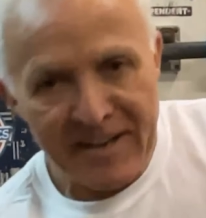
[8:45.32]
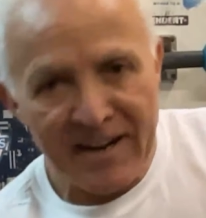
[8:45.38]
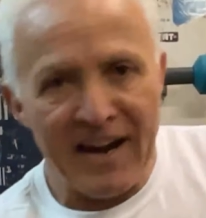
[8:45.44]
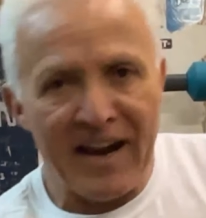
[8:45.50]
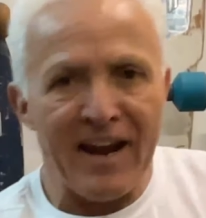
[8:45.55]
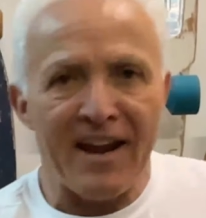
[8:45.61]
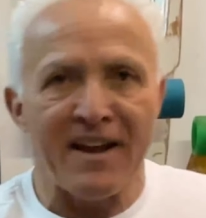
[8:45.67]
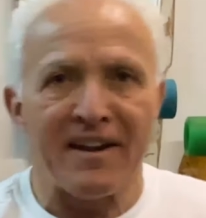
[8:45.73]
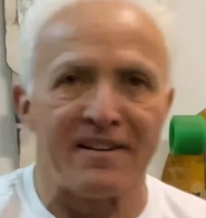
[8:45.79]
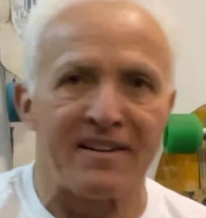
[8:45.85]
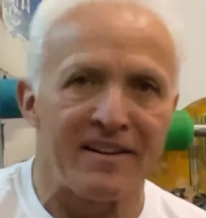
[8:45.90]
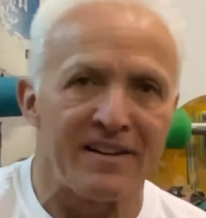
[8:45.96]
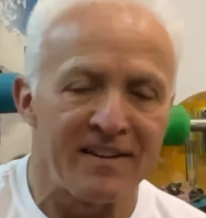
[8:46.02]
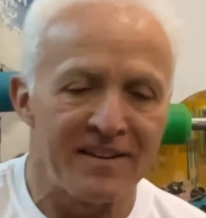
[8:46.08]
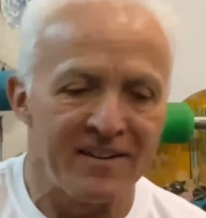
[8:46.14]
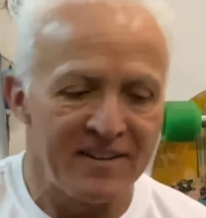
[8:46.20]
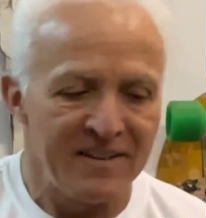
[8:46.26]
and
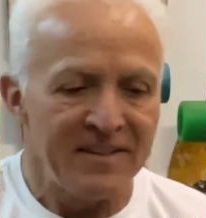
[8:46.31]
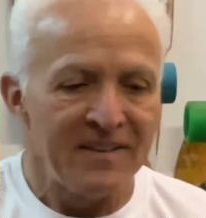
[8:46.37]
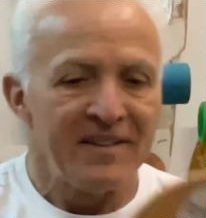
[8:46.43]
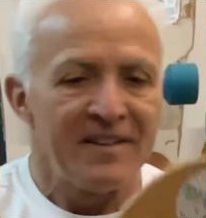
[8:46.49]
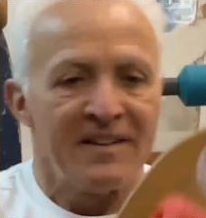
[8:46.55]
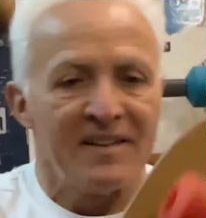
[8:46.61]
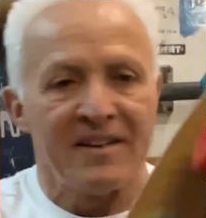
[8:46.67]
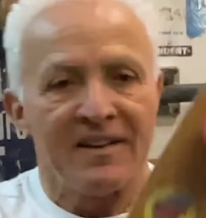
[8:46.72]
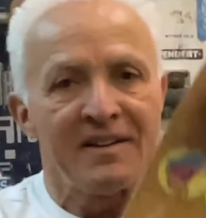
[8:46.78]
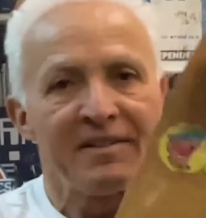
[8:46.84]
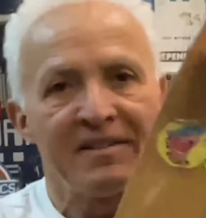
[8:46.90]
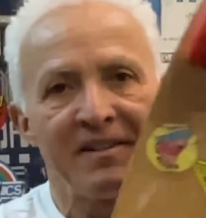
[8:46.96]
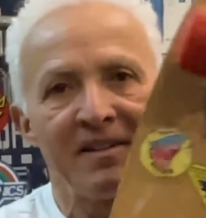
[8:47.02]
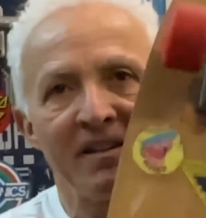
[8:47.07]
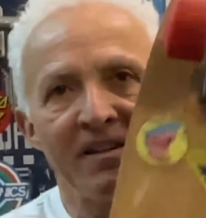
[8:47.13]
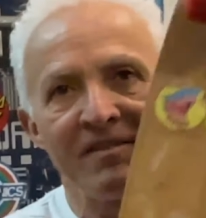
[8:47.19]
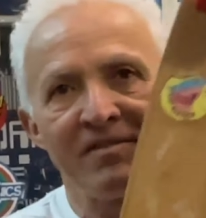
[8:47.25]

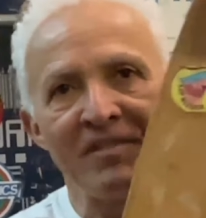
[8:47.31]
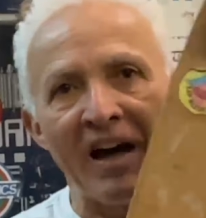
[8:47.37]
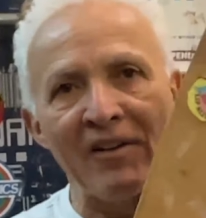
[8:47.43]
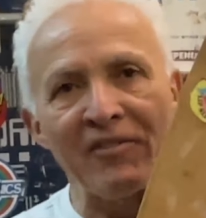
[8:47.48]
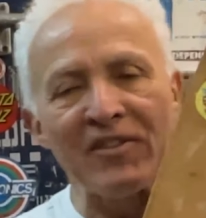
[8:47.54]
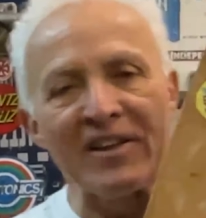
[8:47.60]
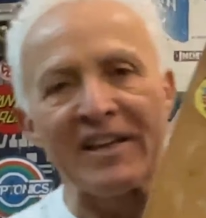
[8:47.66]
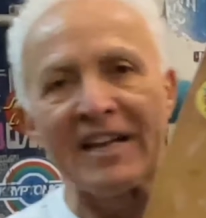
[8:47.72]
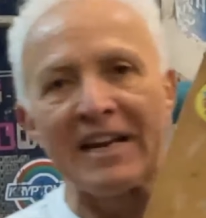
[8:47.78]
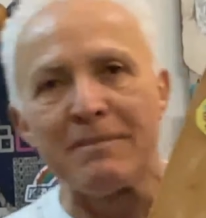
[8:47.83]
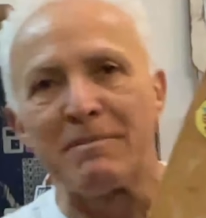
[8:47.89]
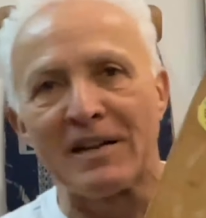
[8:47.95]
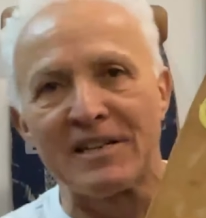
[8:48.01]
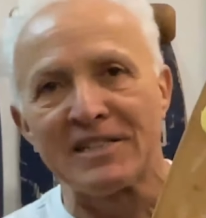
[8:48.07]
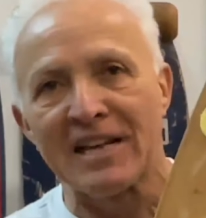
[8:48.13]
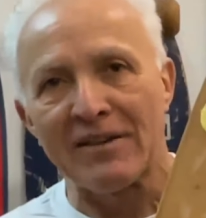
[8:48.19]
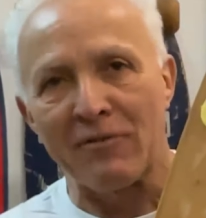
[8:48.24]
I don't think
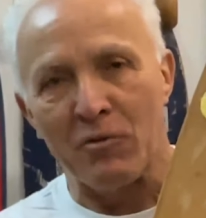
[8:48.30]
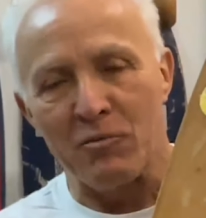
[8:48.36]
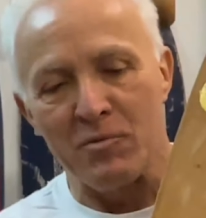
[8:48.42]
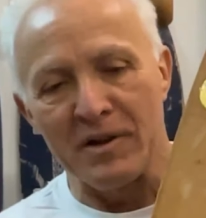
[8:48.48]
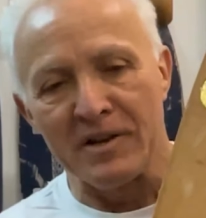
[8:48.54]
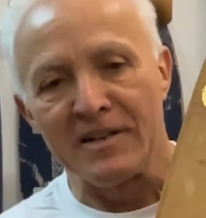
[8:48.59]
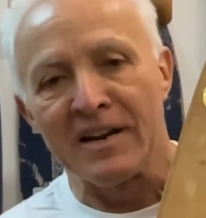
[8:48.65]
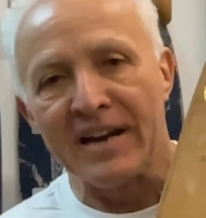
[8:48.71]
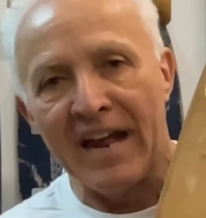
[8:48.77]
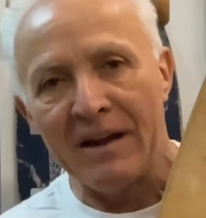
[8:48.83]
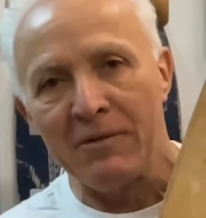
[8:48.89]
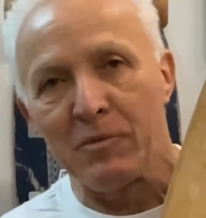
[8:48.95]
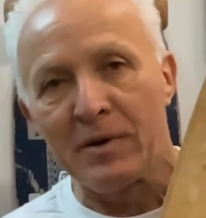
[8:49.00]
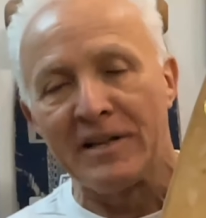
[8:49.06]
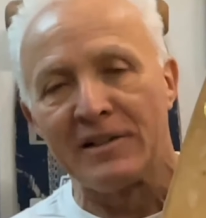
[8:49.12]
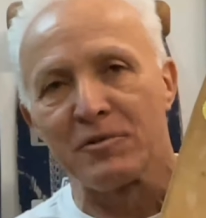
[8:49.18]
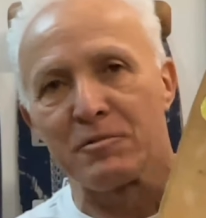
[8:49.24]
anybody's ever ridden an
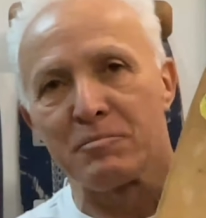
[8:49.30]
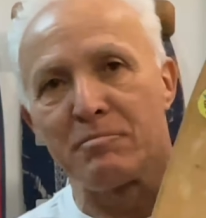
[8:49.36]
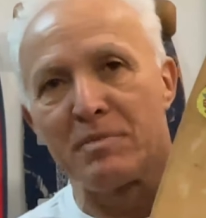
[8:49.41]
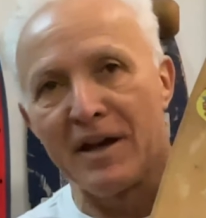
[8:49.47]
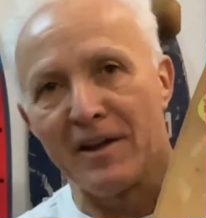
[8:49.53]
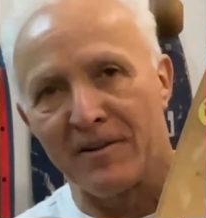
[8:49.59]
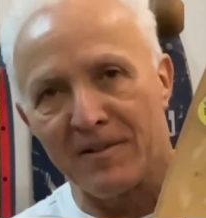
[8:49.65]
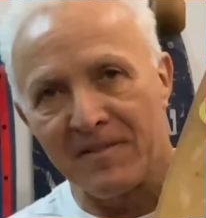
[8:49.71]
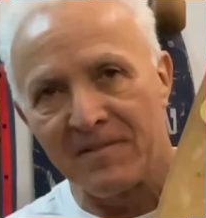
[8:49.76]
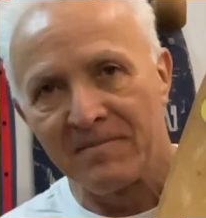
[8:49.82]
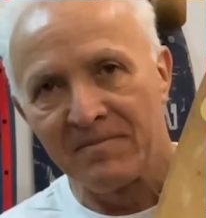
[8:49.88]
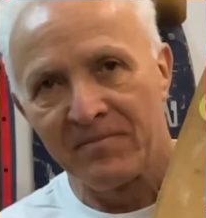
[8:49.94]
8-wheeler better.